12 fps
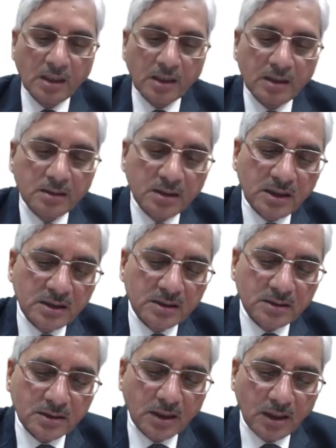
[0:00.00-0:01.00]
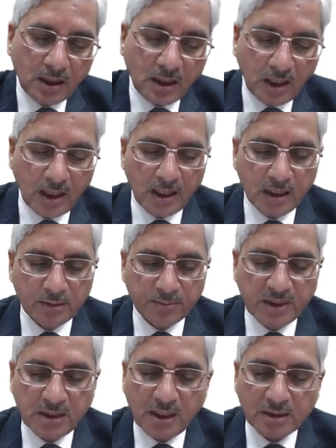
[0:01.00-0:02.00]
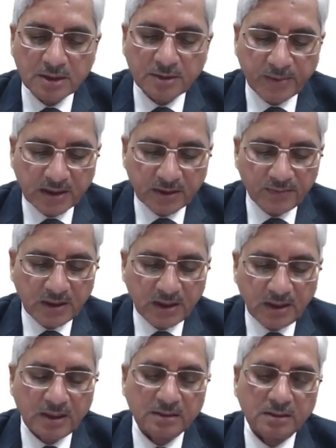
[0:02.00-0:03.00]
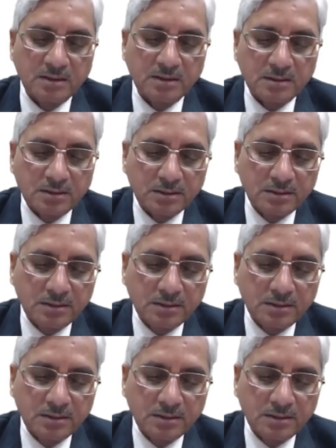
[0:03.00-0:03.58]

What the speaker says: In these, A and B are respectively like this.